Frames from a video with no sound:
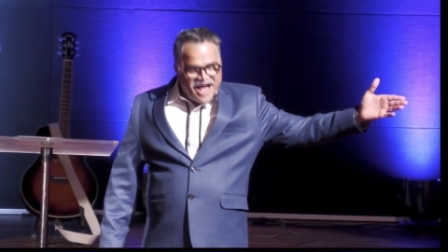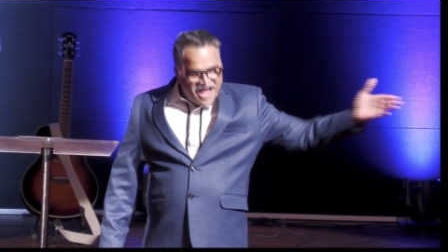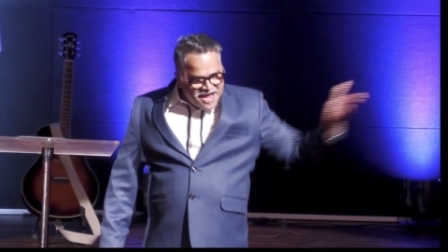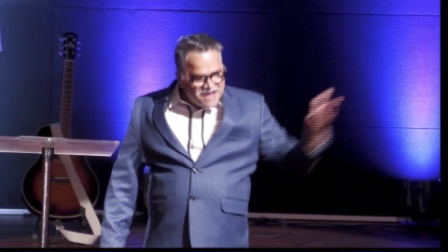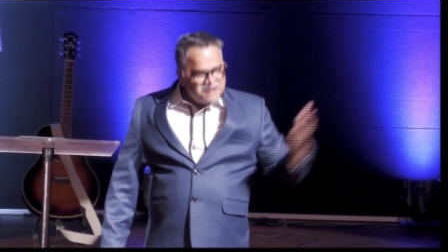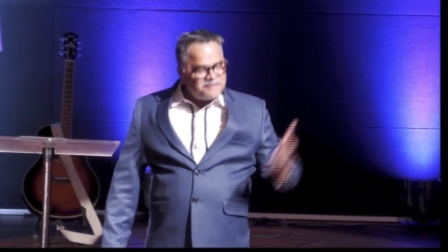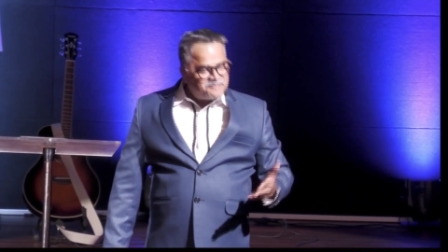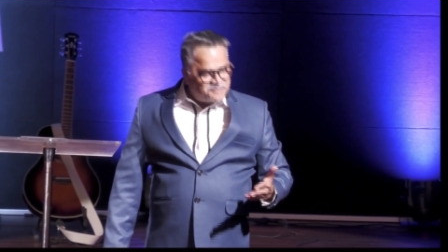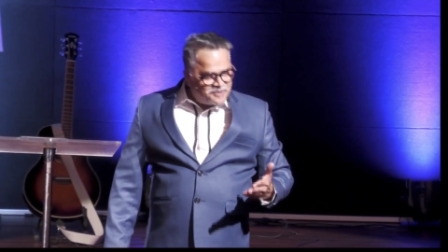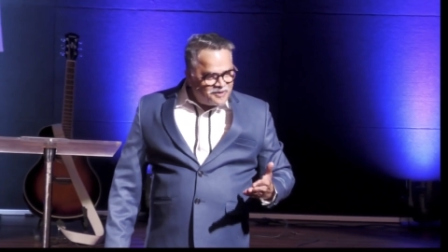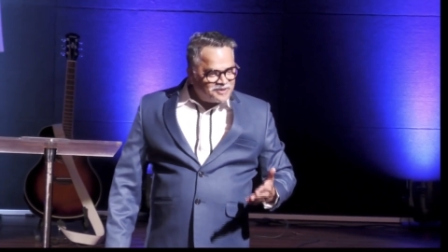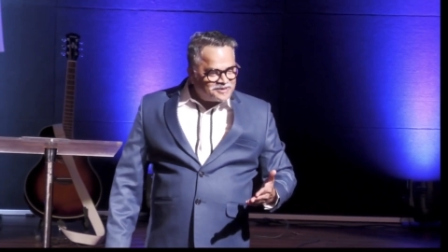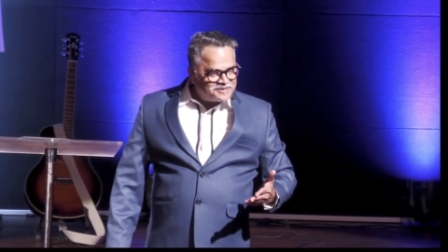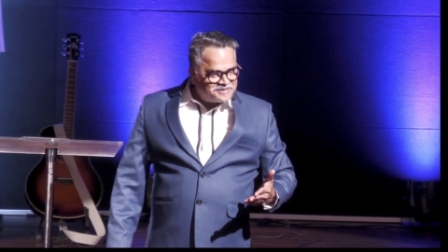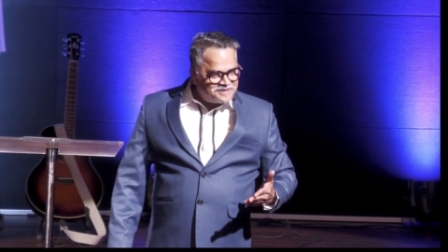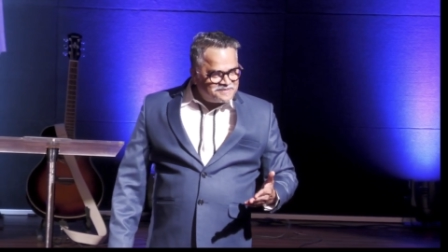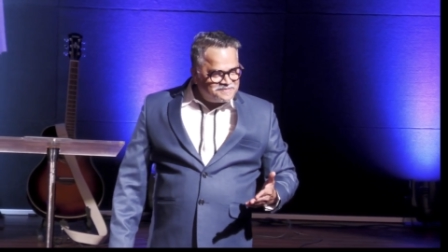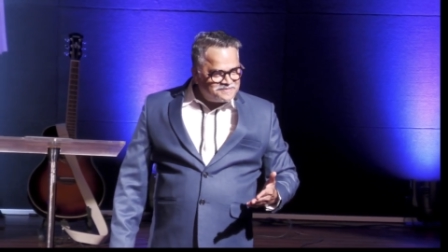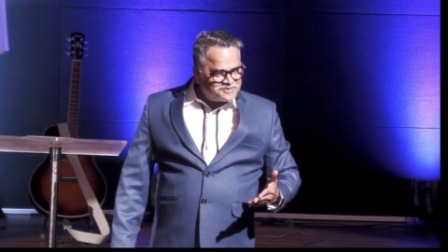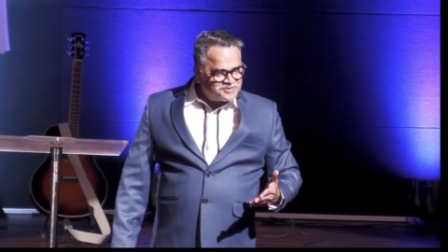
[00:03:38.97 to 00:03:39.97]
I brought
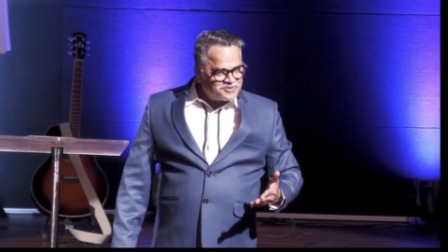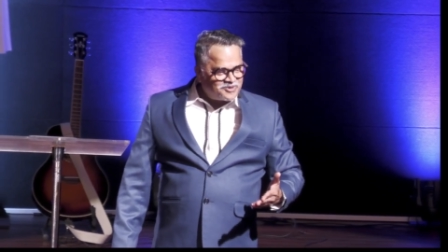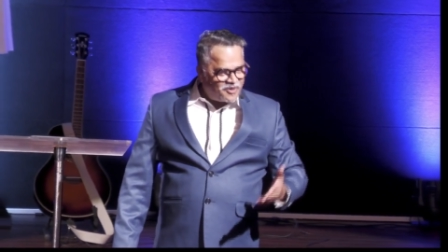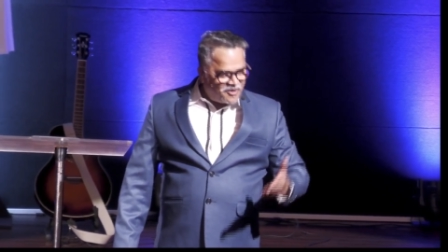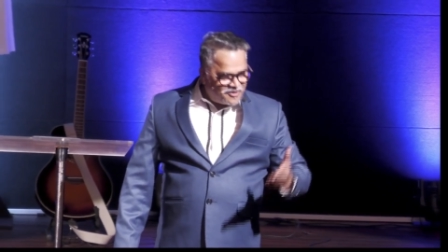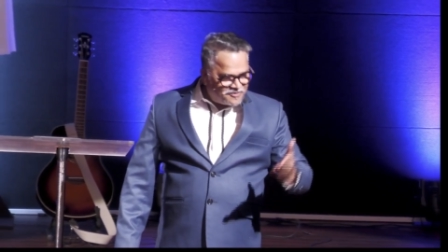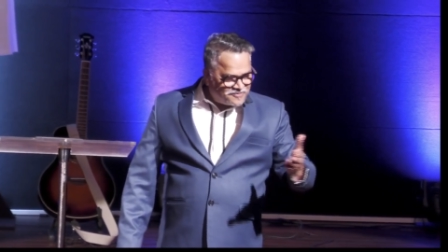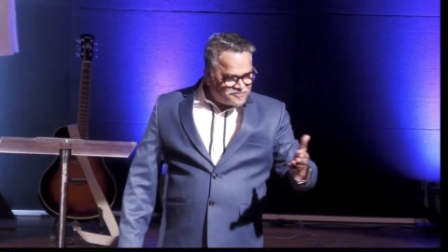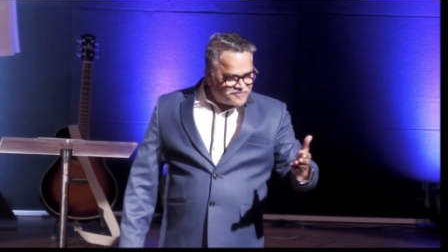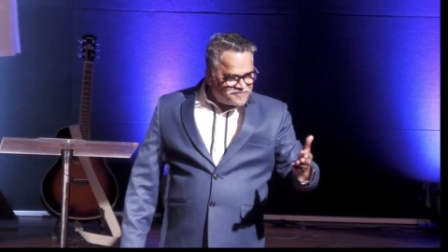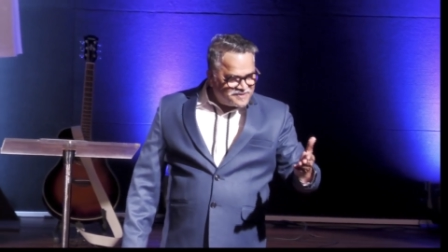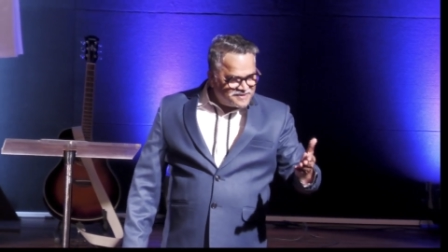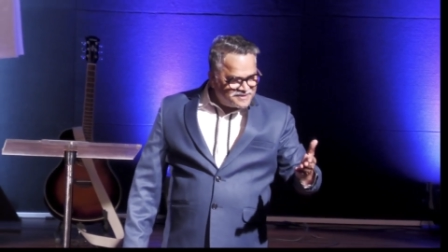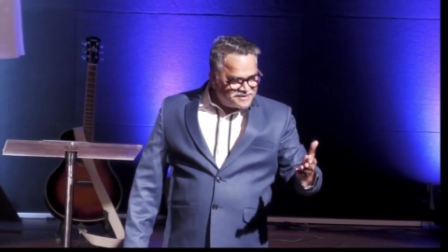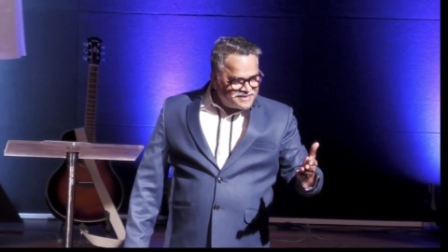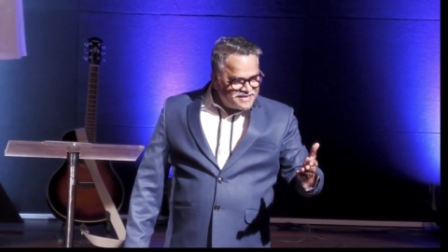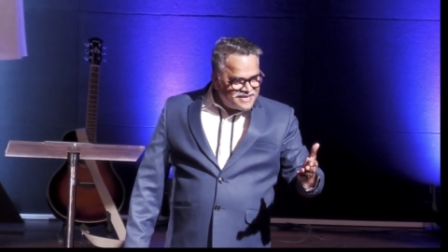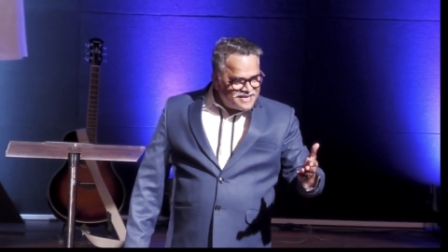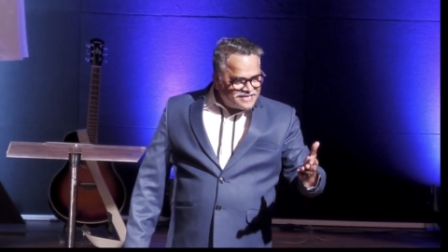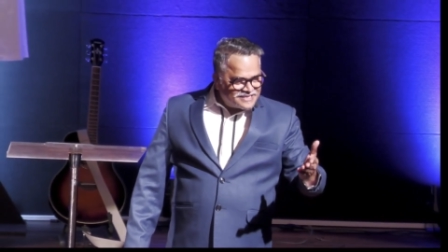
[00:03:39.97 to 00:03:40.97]
them to offer
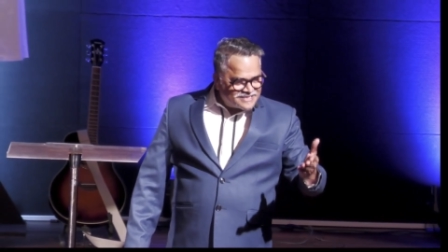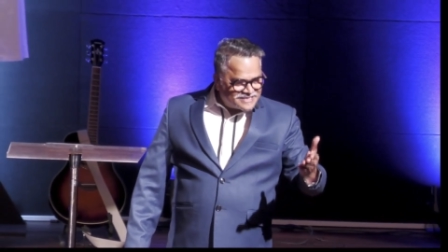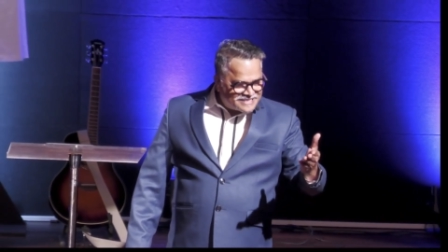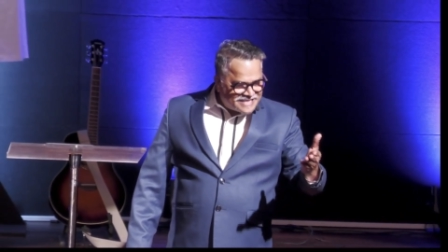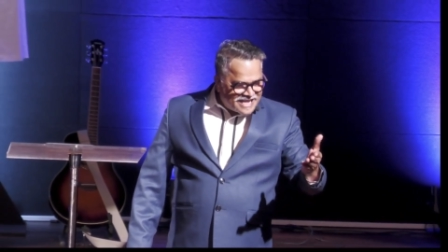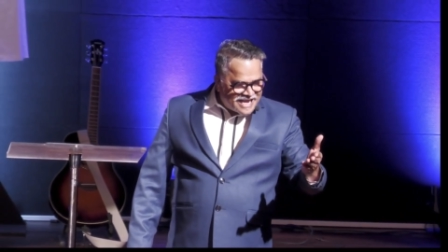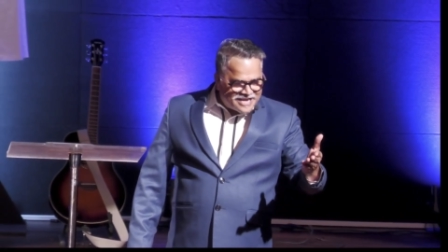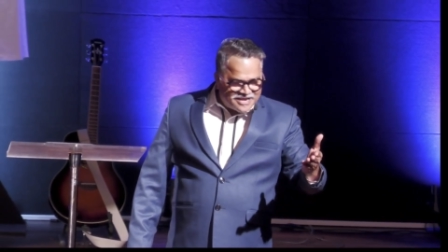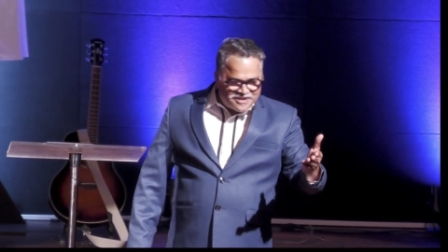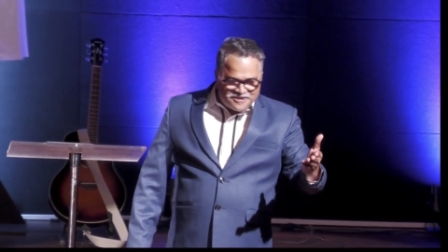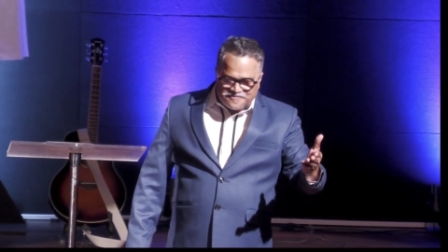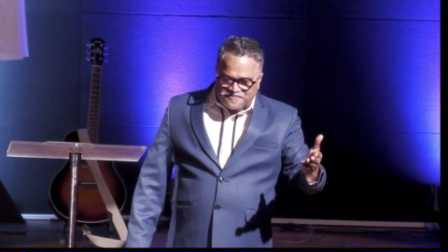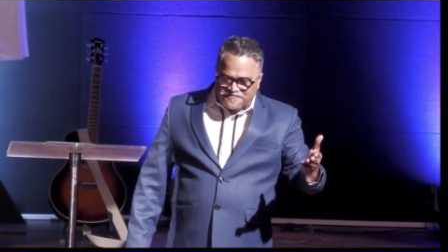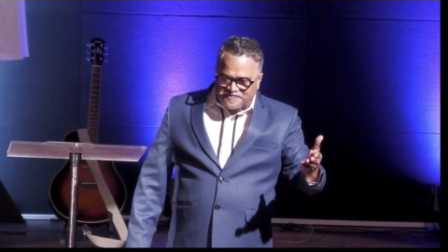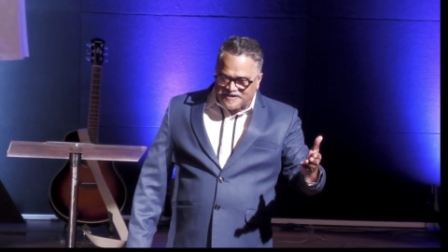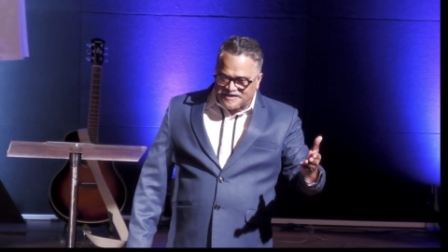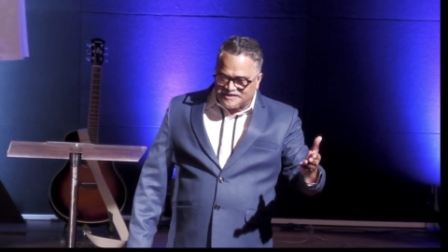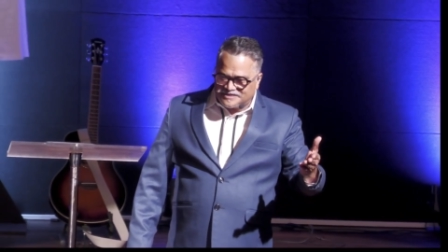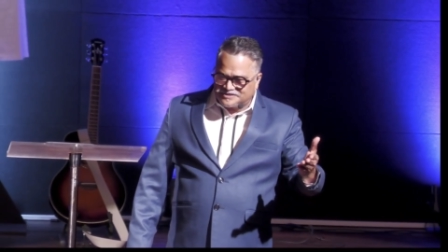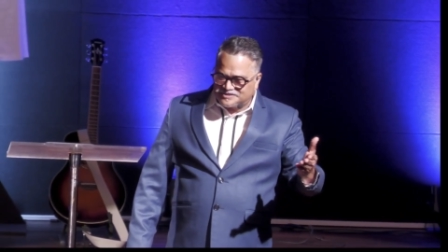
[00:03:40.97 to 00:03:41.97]

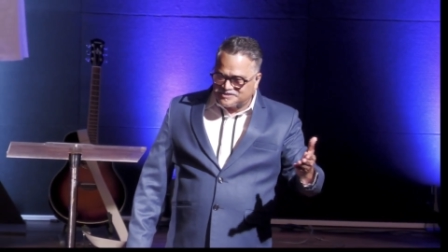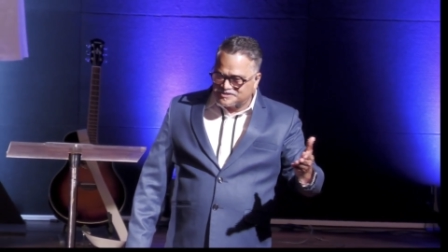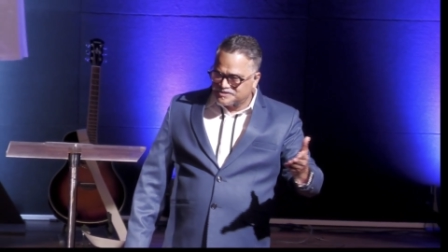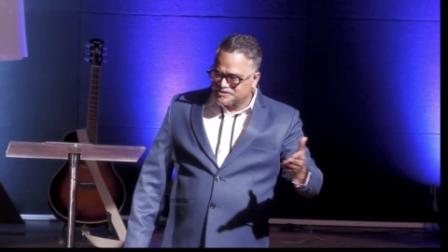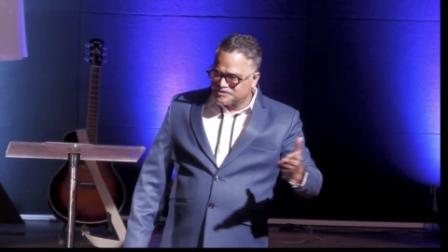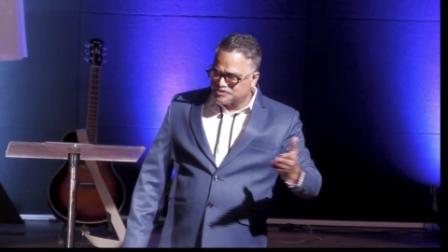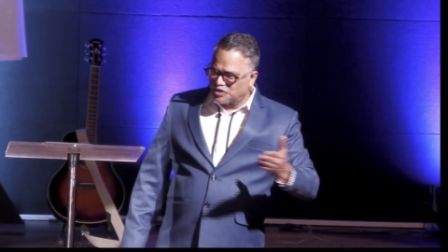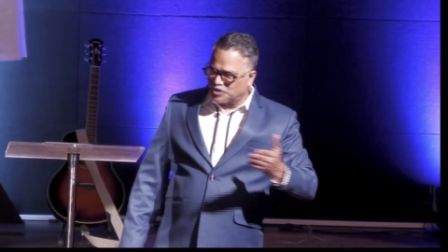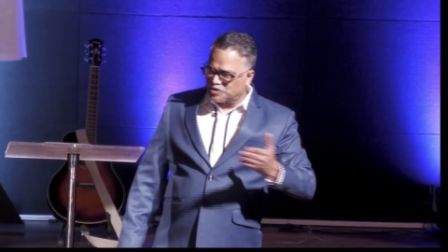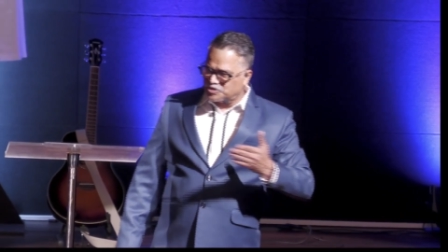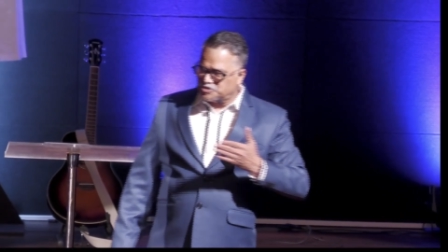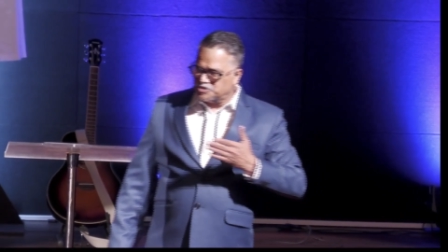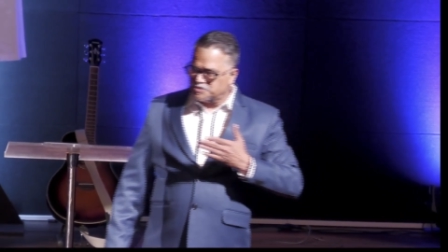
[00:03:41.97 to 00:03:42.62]
sacrifice, not